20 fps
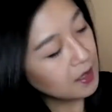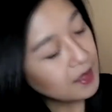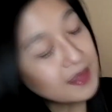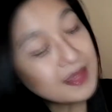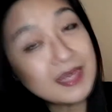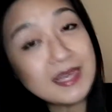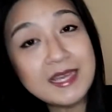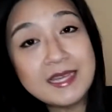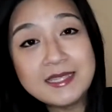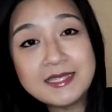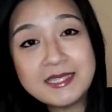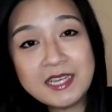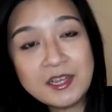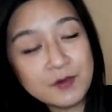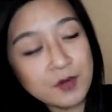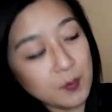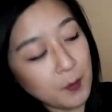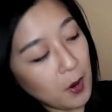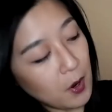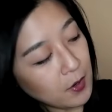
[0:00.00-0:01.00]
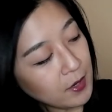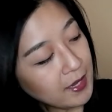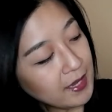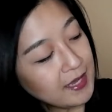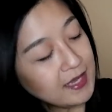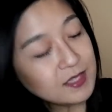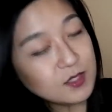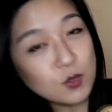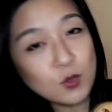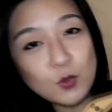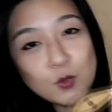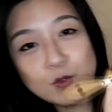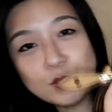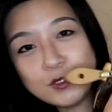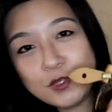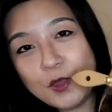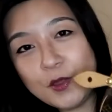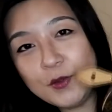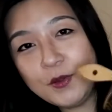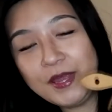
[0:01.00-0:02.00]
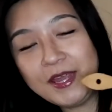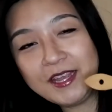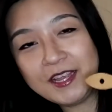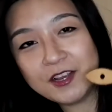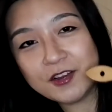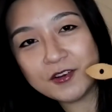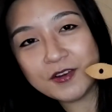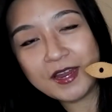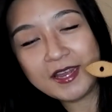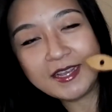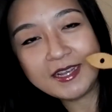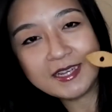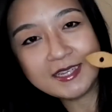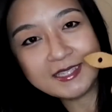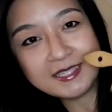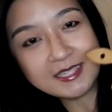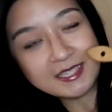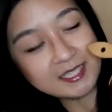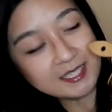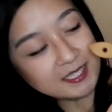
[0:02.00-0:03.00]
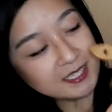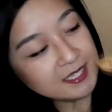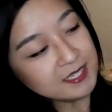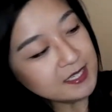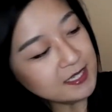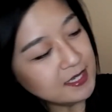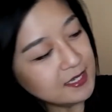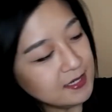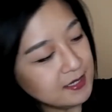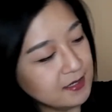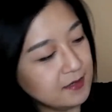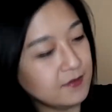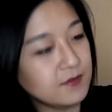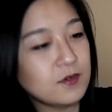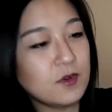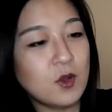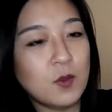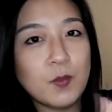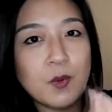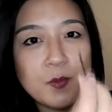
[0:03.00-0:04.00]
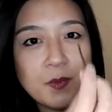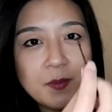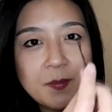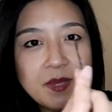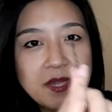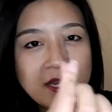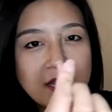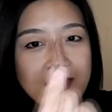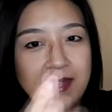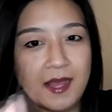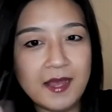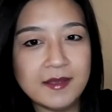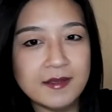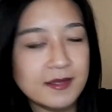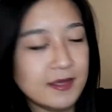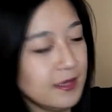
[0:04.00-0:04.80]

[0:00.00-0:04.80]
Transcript: The interior pocket is also in great condition. Got a bobby pin in there.